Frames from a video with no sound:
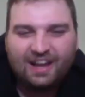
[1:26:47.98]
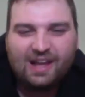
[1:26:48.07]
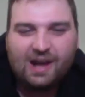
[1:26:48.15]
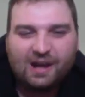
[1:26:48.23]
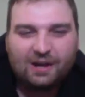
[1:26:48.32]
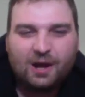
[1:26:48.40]

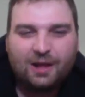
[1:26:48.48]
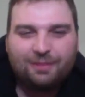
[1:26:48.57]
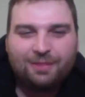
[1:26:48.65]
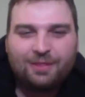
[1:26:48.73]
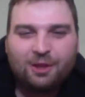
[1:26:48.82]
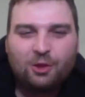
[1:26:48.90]
I
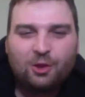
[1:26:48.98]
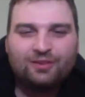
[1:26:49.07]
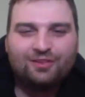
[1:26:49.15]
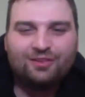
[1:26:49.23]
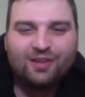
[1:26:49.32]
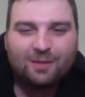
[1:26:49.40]
think the
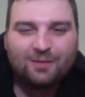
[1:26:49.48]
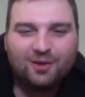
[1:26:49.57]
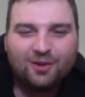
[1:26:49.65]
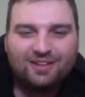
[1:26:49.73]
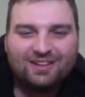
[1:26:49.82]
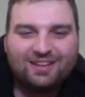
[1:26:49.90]
noise has stopped. You
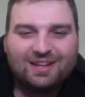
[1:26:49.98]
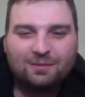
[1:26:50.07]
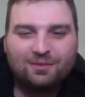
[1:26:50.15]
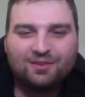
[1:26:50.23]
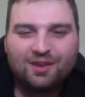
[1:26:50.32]
don't need to keep yourself.